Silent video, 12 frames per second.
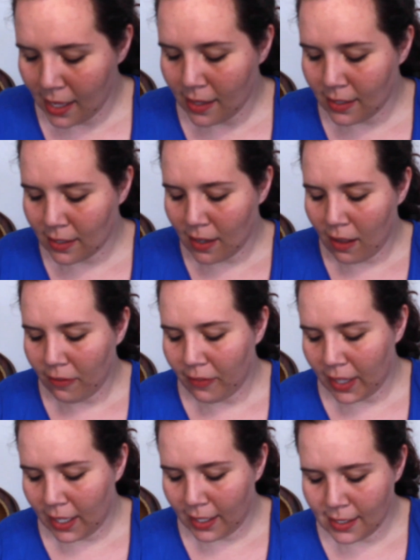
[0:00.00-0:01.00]
The
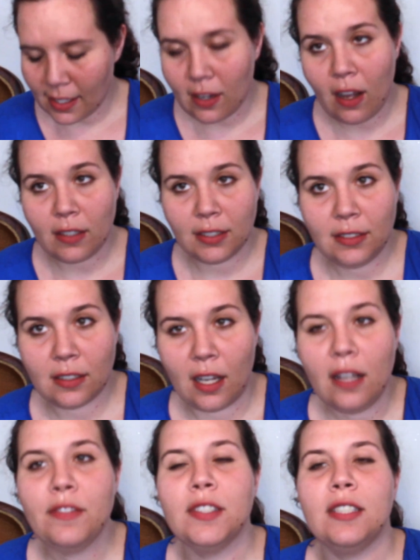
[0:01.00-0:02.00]
scarf is a cotton
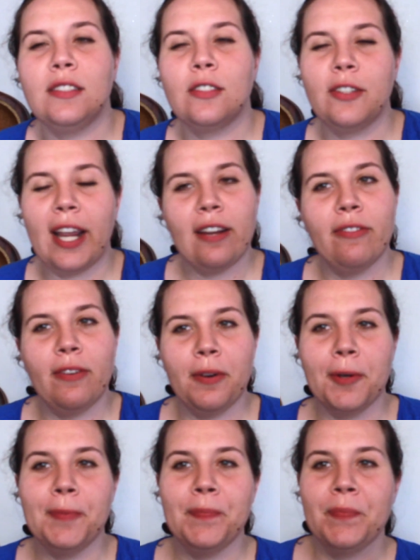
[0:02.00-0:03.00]
scarf, so it's great
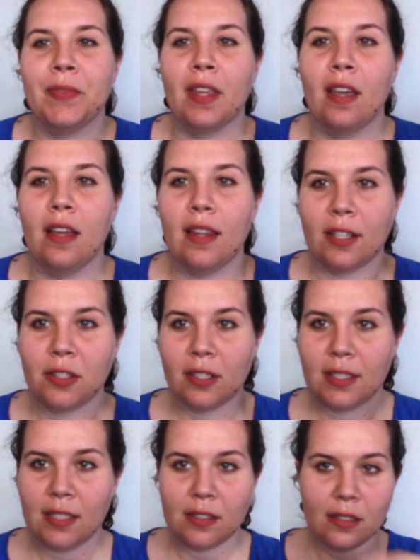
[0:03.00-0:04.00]
for that
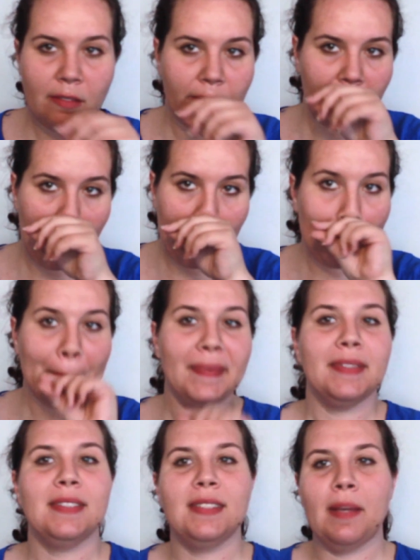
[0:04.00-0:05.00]
transition from
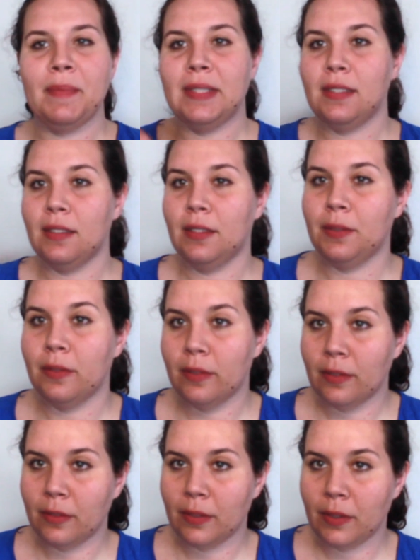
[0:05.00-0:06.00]
summer to
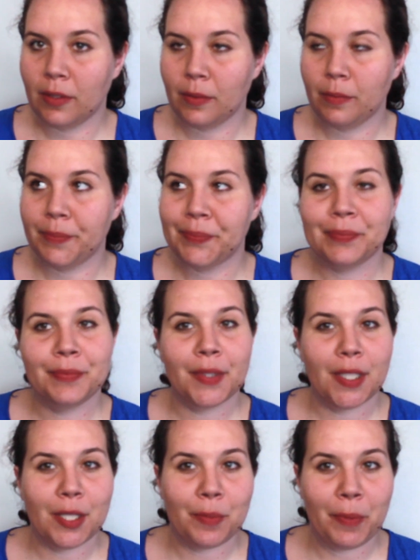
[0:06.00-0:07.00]

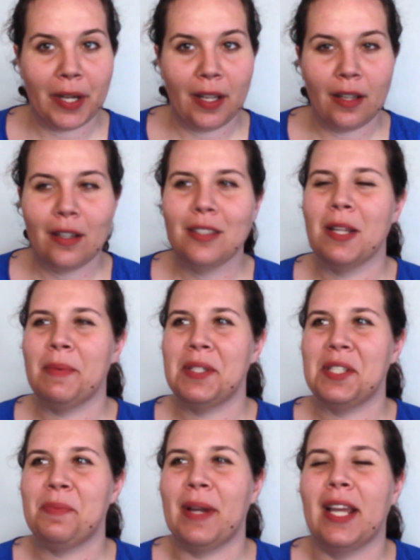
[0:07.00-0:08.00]
spring, not summer
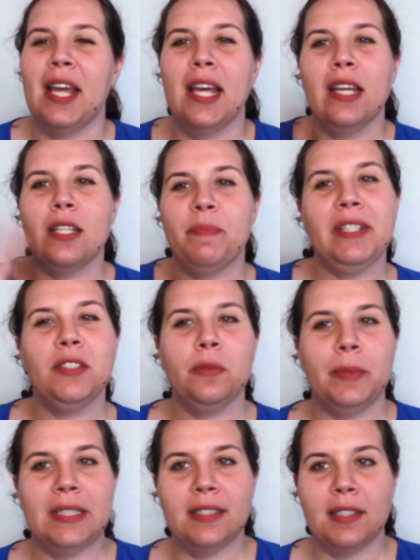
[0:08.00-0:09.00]
to spring, spring
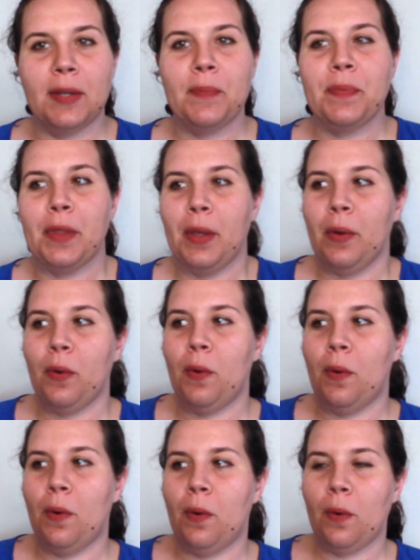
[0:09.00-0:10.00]
to winter,
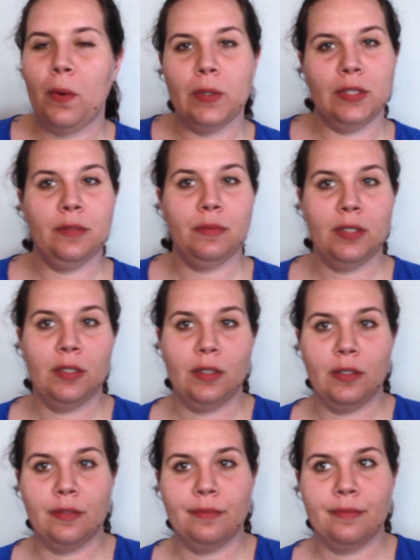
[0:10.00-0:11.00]
or autumn
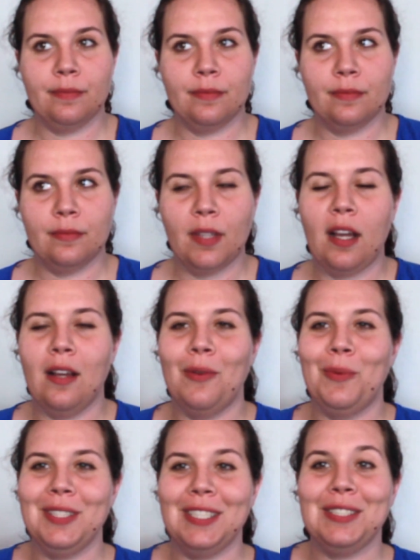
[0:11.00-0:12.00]
to
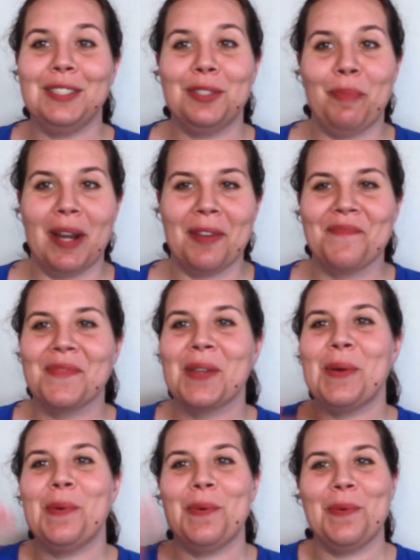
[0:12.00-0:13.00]
winter to spring,
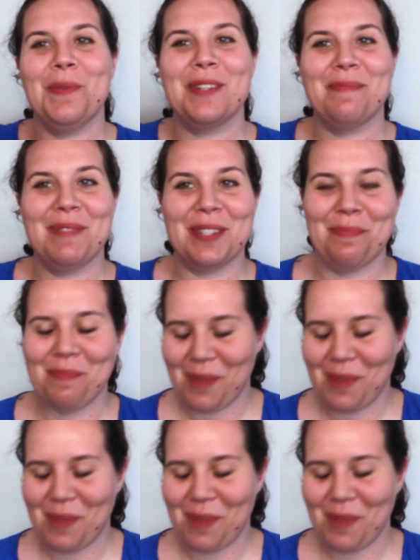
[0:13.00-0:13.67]
or autumn to